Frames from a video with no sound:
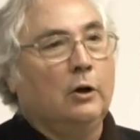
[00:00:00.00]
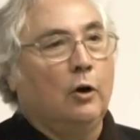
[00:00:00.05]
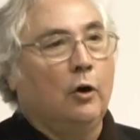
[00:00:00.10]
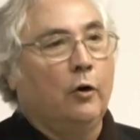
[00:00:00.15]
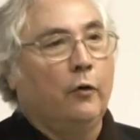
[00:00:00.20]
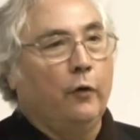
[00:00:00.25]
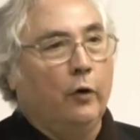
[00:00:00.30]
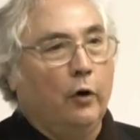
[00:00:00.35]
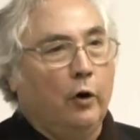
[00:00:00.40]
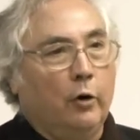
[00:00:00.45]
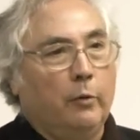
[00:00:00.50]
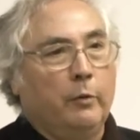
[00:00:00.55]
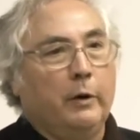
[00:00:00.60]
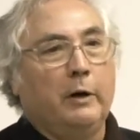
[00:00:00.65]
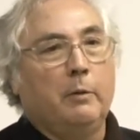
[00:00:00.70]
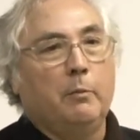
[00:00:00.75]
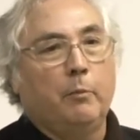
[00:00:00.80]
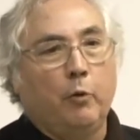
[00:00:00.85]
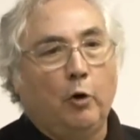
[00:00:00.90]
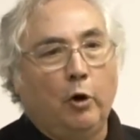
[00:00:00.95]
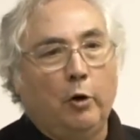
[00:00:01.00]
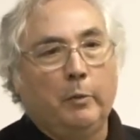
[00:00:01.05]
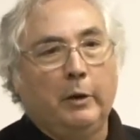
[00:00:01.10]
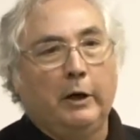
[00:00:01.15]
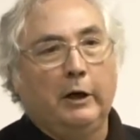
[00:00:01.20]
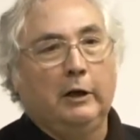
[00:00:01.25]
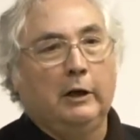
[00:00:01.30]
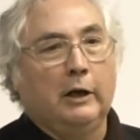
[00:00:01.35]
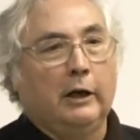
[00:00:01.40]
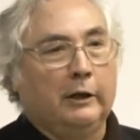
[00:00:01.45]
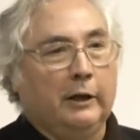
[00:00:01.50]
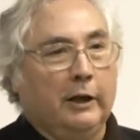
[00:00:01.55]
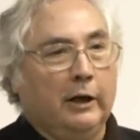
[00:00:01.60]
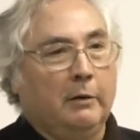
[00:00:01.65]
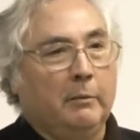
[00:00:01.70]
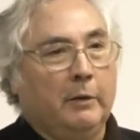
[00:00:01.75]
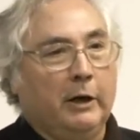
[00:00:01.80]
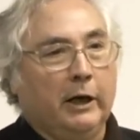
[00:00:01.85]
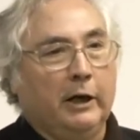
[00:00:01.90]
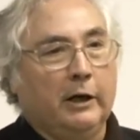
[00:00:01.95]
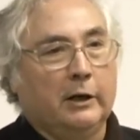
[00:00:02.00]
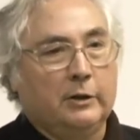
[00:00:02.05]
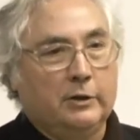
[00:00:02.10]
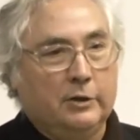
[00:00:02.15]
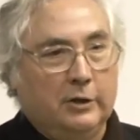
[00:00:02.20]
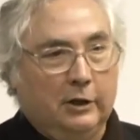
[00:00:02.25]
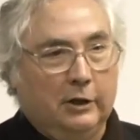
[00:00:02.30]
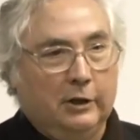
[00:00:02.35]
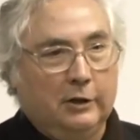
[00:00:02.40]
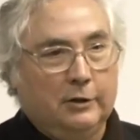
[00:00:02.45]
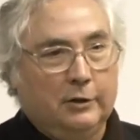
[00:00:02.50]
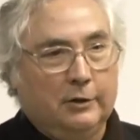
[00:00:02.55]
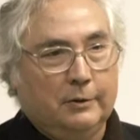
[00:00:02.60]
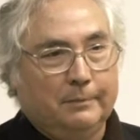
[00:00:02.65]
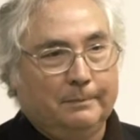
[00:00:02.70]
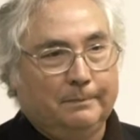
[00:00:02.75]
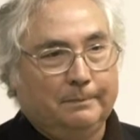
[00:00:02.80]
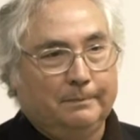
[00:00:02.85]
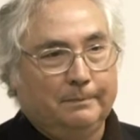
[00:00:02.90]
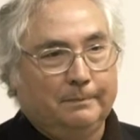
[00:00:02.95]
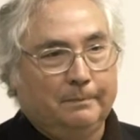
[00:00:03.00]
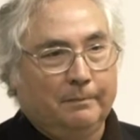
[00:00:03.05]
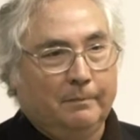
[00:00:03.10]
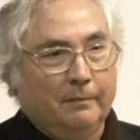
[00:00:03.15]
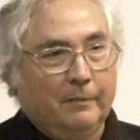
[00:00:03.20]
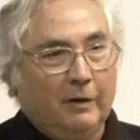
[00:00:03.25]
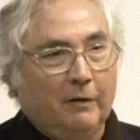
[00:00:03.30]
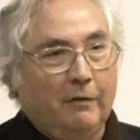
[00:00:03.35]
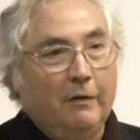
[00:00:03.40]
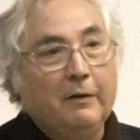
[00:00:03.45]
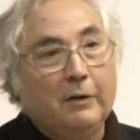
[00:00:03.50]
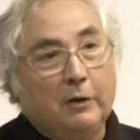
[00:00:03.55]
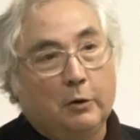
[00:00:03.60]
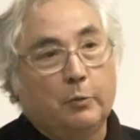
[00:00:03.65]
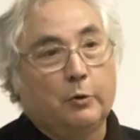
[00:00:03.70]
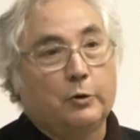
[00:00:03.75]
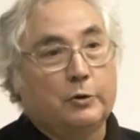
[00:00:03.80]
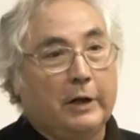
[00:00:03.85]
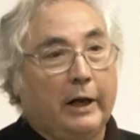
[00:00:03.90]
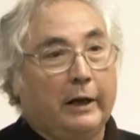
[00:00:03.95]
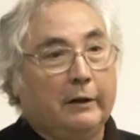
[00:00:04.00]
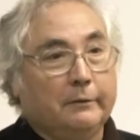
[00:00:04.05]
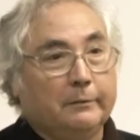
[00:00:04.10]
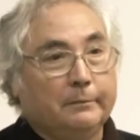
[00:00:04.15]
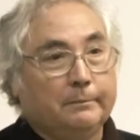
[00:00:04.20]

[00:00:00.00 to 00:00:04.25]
of urban employment in Latin American cities. 50%.